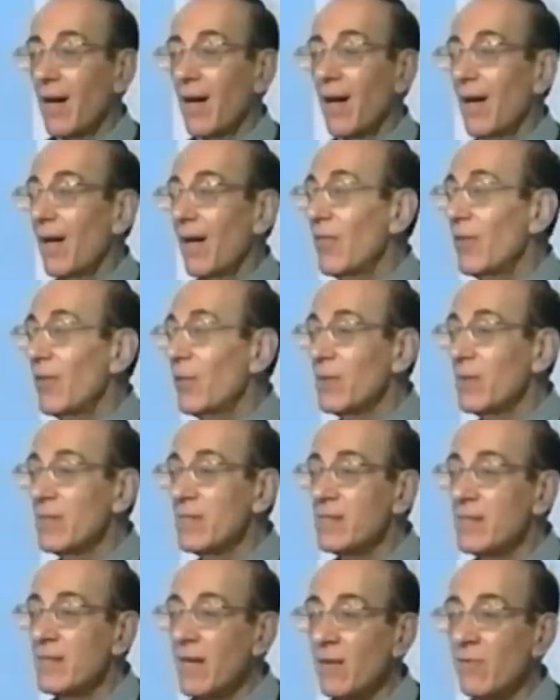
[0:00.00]
Uh, there
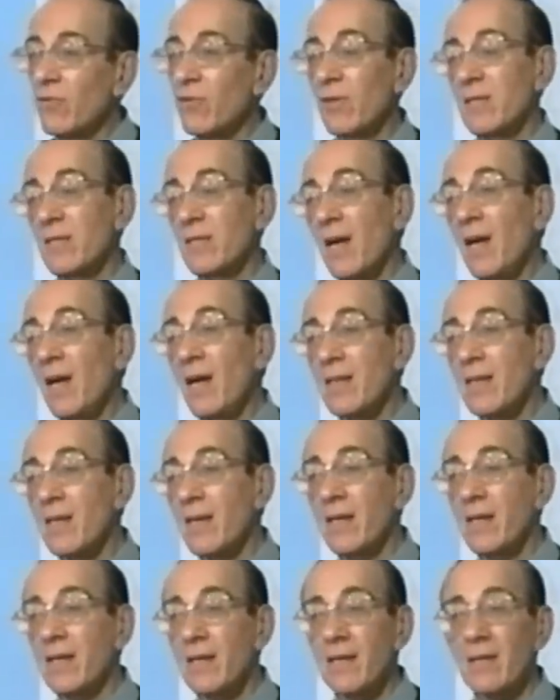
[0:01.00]
was never a day
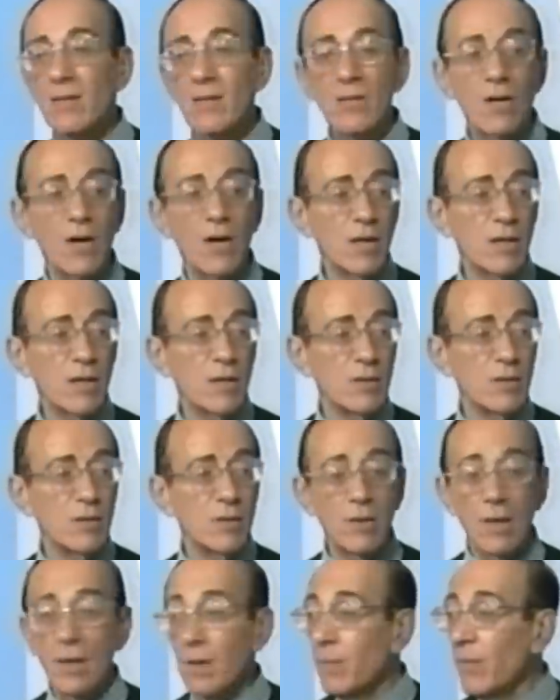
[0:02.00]
that he didn't talk
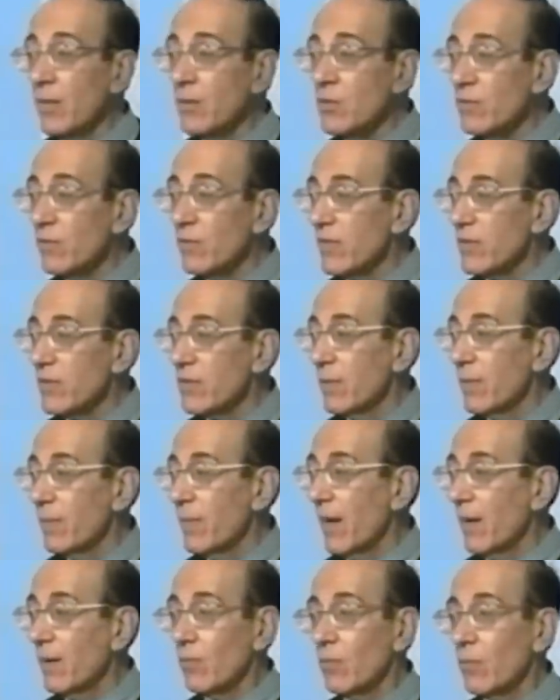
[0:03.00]
to a bunch of us
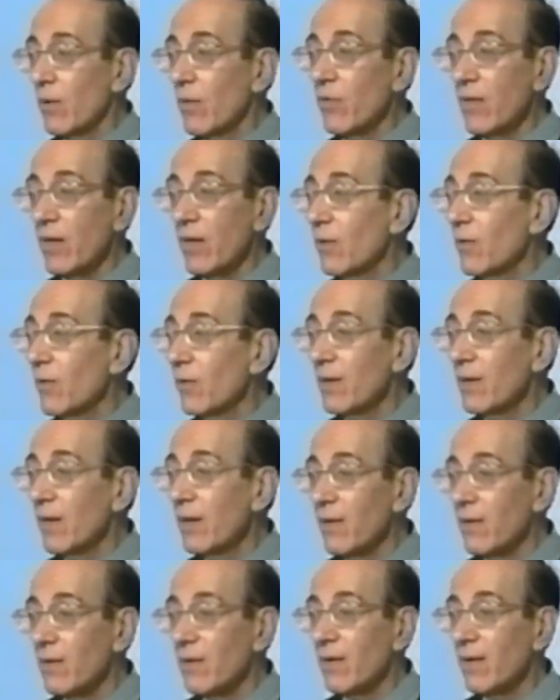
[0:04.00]
about one thing or
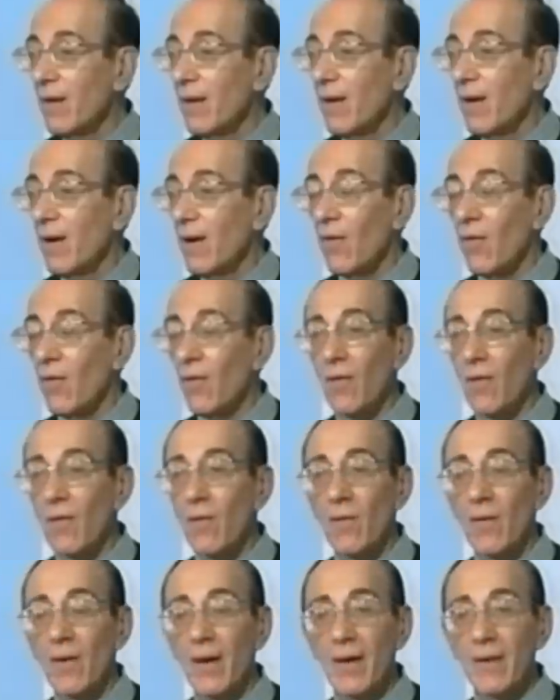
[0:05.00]
another,
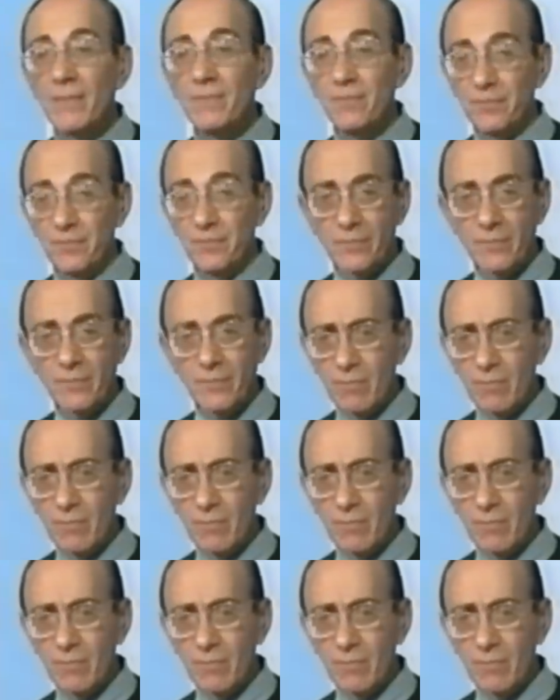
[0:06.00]
or uh, um,